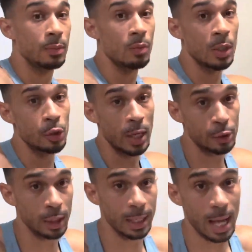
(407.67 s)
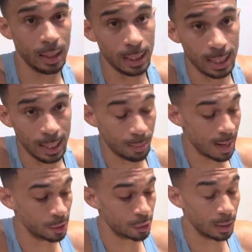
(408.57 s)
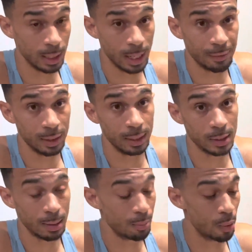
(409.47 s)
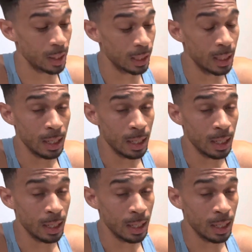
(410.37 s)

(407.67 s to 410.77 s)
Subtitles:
I'm trying to drink a gallon a day to make sure that everything is on point.